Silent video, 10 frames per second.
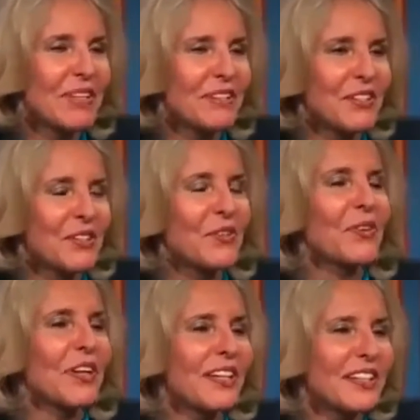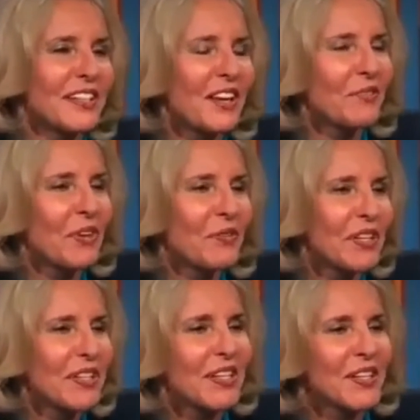But the story itself. What
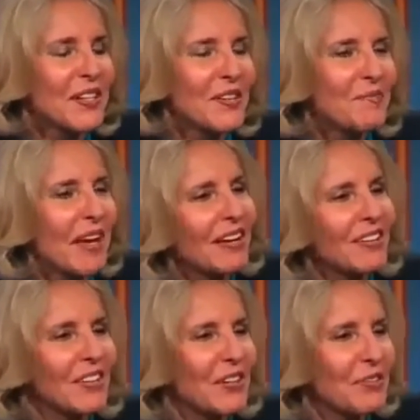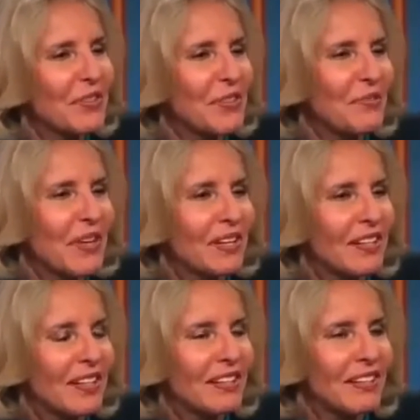was yes. it about Gone with the
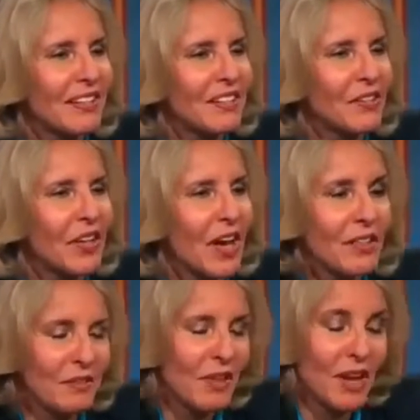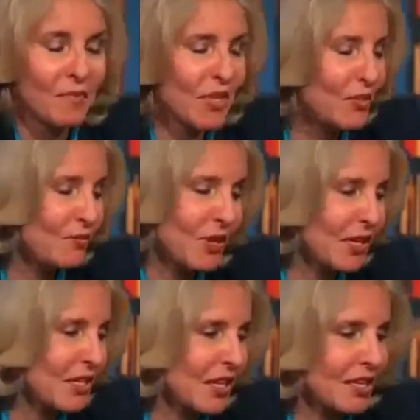Wind that intrigued? I I must have read
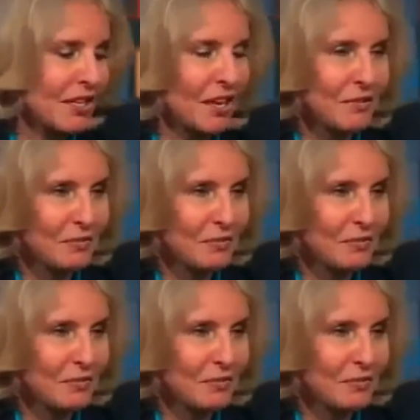it ten times.